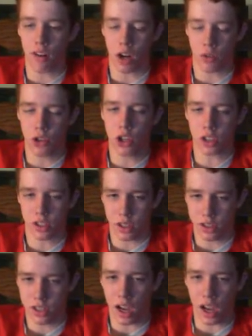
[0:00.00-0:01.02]
Rondo's just
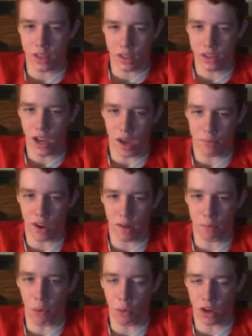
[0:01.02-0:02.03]
inside the top
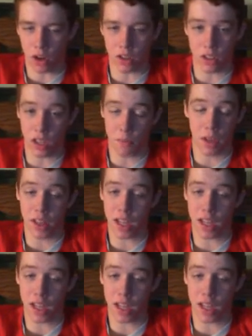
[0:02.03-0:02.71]
five point guards in the NBA.